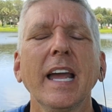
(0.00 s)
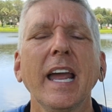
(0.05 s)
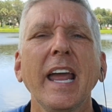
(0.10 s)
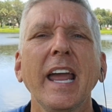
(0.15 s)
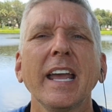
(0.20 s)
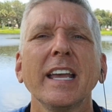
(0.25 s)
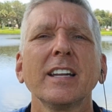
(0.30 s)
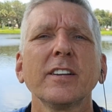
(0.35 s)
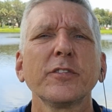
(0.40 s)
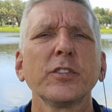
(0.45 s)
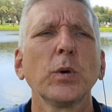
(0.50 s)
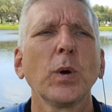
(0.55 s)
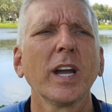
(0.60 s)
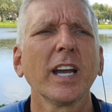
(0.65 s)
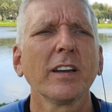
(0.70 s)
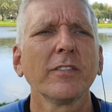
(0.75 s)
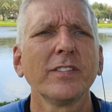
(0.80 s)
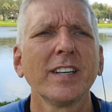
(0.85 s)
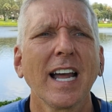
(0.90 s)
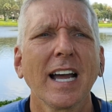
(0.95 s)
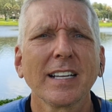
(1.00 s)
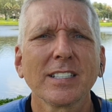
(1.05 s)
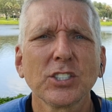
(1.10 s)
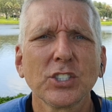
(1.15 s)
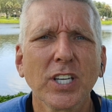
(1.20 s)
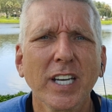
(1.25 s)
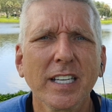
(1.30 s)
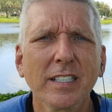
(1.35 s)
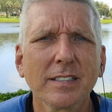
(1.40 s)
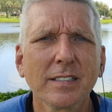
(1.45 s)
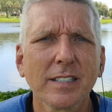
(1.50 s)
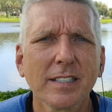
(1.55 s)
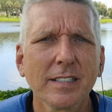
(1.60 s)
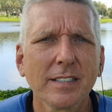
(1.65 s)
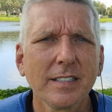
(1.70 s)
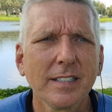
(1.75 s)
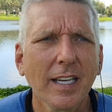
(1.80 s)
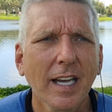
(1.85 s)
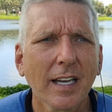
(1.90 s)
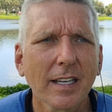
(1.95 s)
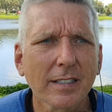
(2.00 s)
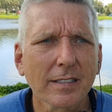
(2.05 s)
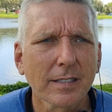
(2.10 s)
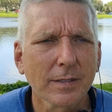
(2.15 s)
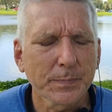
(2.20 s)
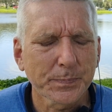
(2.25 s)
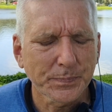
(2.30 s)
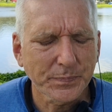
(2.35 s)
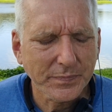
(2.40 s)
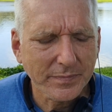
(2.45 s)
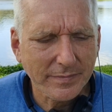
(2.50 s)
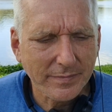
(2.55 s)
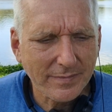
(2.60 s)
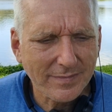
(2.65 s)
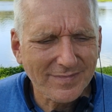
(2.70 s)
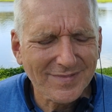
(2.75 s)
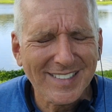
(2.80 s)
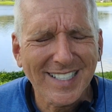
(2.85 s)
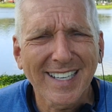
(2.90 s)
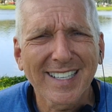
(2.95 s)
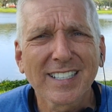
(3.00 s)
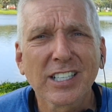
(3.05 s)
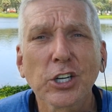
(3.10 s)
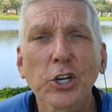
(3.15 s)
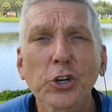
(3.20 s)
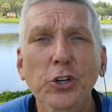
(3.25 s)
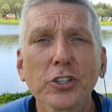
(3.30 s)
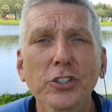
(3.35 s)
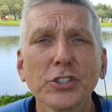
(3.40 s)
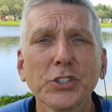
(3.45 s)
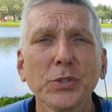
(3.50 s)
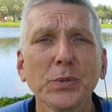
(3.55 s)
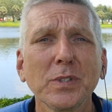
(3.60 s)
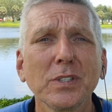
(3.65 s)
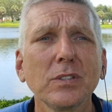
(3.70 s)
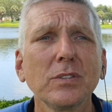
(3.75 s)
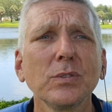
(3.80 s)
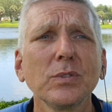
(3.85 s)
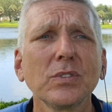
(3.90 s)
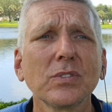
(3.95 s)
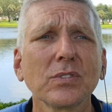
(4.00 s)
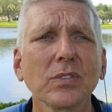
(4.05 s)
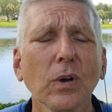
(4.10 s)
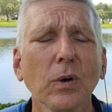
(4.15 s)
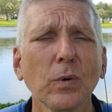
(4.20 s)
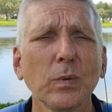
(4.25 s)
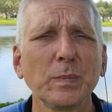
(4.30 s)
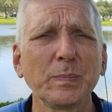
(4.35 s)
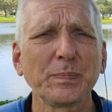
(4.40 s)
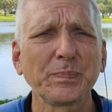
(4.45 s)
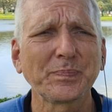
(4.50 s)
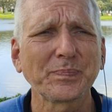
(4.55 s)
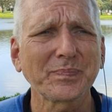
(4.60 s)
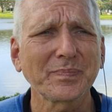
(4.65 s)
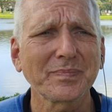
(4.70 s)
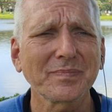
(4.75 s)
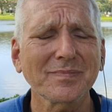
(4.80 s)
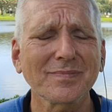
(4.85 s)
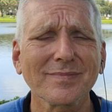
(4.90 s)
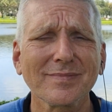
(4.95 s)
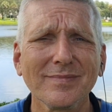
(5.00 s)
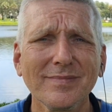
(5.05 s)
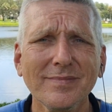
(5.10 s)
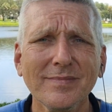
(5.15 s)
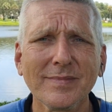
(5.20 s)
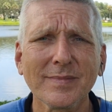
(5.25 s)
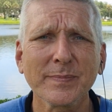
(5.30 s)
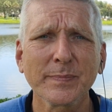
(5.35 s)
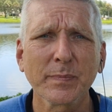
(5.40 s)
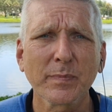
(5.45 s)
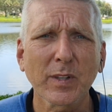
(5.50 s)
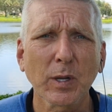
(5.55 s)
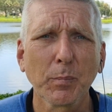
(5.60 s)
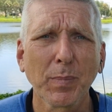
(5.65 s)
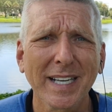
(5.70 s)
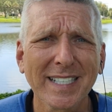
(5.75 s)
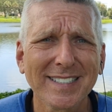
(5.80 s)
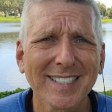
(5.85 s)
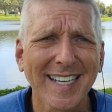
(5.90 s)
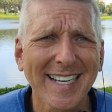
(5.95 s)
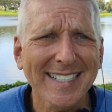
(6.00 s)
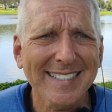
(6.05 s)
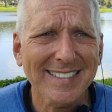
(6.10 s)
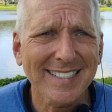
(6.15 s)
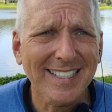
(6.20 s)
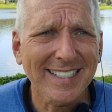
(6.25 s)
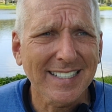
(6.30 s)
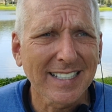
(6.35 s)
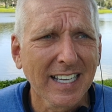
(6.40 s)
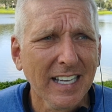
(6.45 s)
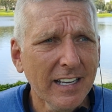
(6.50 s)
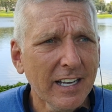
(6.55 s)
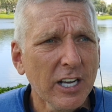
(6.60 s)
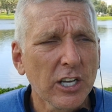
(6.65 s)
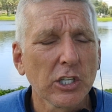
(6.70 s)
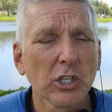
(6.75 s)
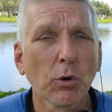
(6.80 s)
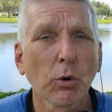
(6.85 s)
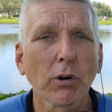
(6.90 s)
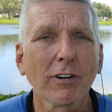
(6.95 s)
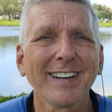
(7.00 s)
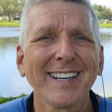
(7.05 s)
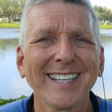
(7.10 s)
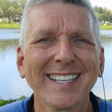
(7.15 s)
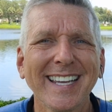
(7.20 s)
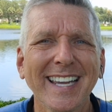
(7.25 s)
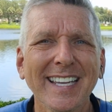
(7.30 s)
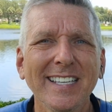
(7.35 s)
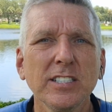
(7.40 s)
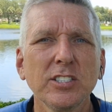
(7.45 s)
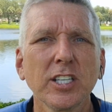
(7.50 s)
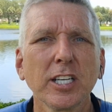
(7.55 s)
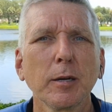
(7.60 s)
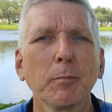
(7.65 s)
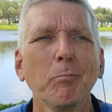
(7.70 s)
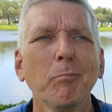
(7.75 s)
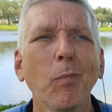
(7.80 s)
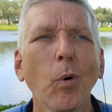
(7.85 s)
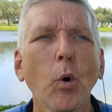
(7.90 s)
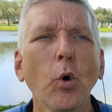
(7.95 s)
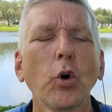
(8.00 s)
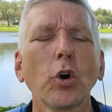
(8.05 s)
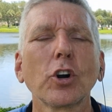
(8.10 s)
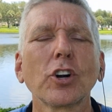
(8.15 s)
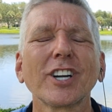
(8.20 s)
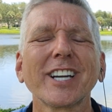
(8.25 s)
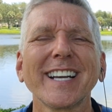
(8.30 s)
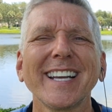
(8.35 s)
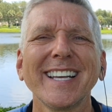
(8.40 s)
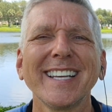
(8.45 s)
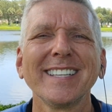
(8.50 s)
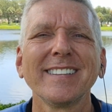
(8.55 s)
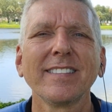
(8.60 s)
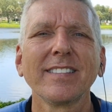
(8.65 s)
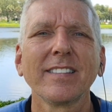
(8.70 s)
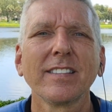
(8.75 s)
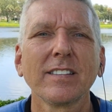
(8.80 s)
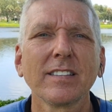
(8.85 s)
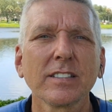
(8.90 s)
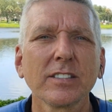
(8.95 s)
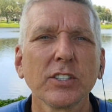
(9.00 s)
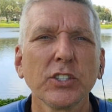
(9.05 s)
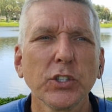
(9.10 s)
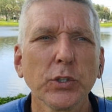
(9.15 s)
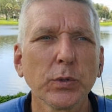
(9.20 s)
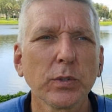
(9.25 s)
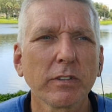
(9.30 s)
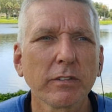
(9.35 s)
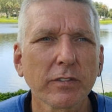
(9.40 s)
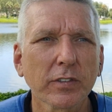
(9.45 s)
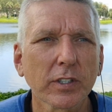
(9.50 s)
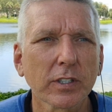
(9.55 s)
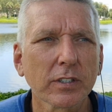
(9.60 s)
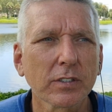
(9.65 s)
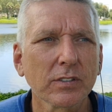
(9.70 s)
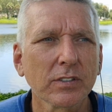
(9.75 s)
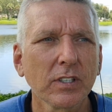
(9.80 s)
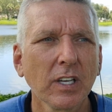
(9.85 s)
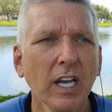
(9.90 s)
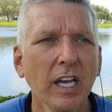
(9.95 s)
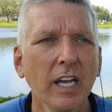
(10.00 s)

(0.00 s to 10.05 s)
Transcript: And if you have not chanted yet, I encourage you to do so. By chanting, you are engaging more in the universe.